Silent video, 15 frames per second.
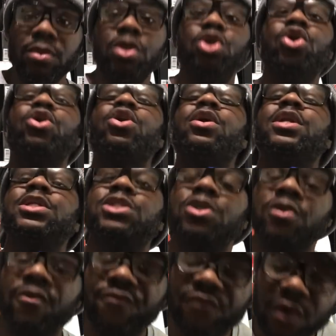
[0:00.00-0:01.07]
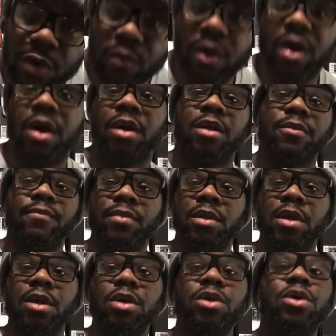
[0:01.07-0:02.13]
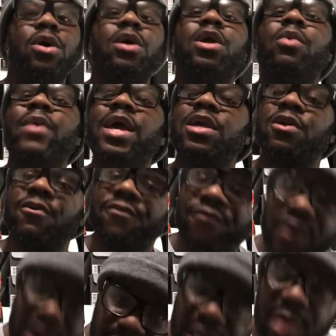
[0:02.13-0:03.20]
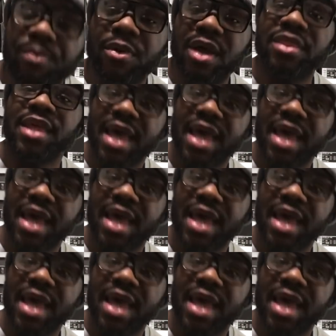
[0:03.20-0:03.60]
you're gonna do the footwork. You're going to wake your funky breath